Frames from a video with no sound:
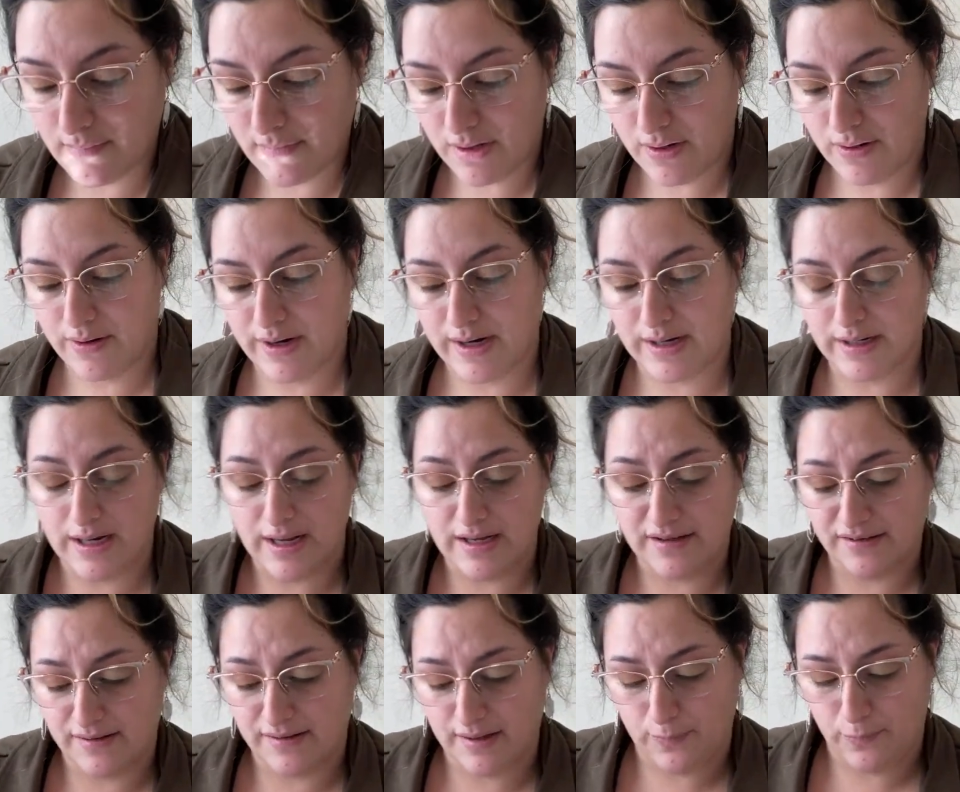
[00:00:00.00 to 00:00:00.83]
All right,
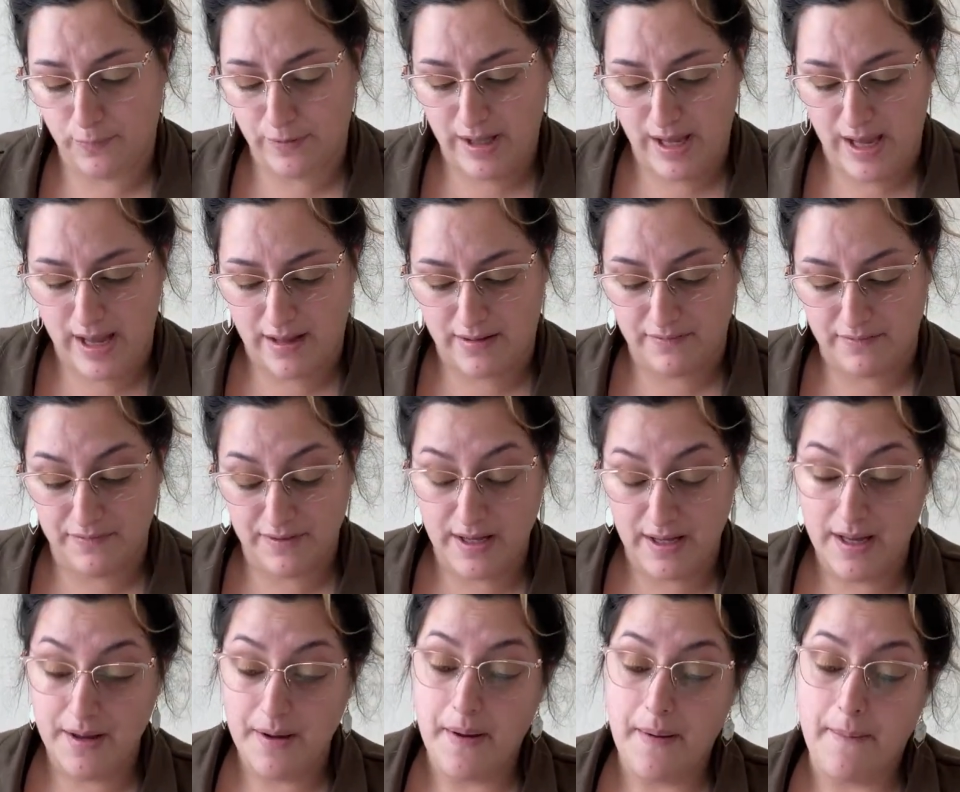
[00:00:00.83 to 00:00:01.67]
next up we have
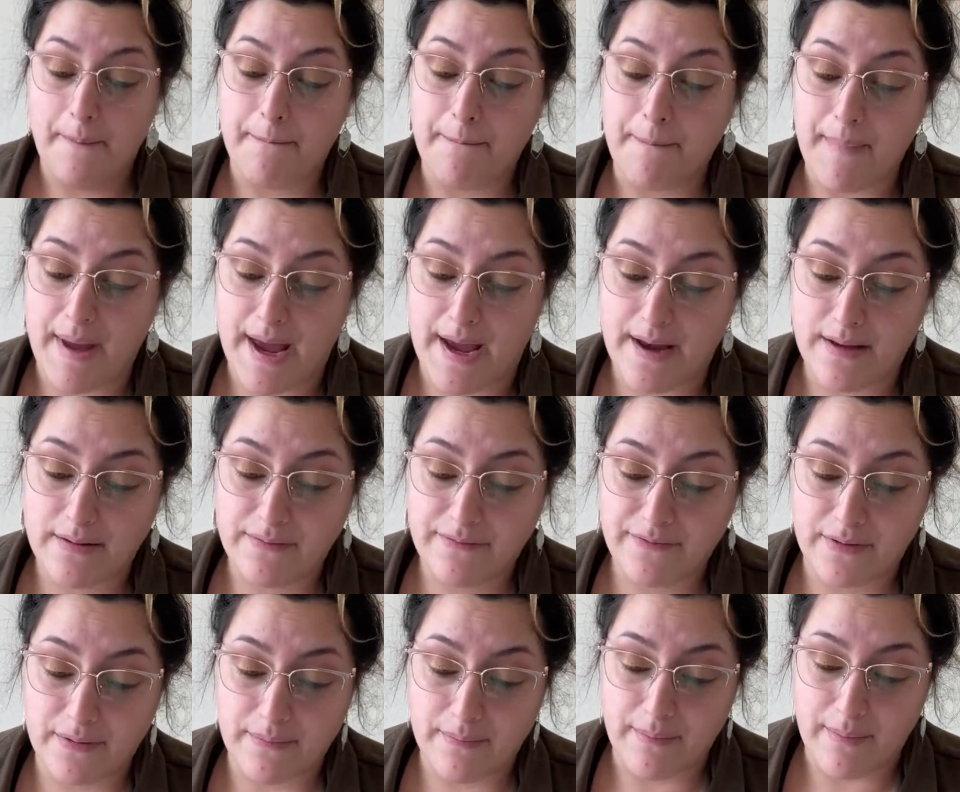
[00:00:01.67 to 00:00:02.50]
Mad
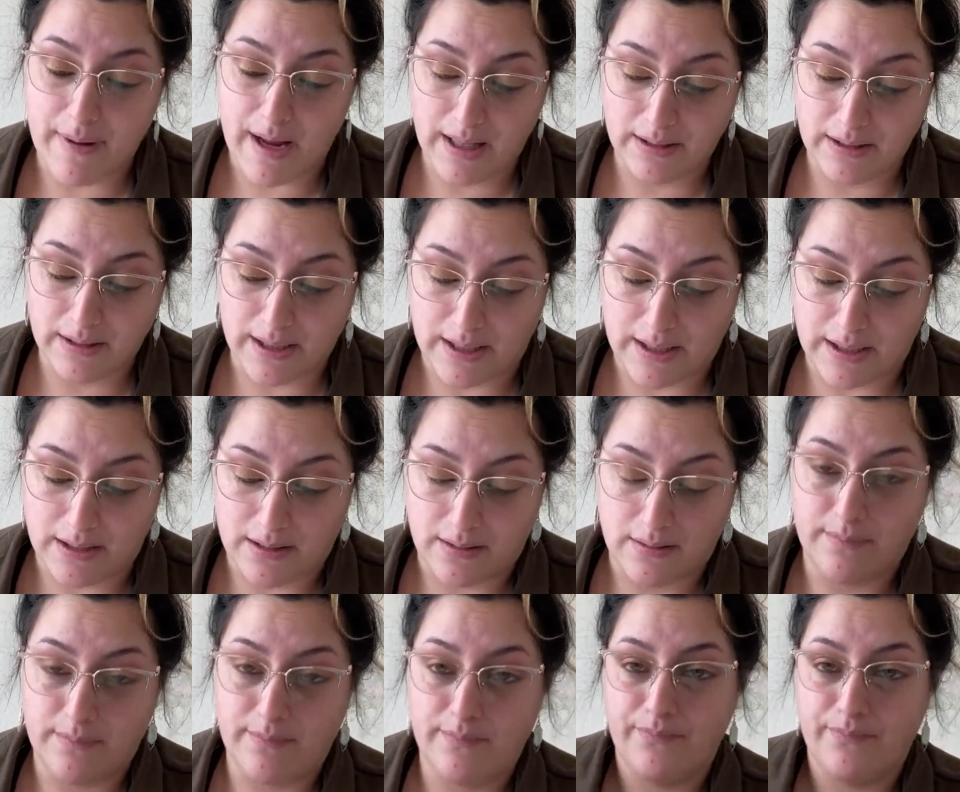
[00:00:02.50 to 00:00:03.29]
for Melon.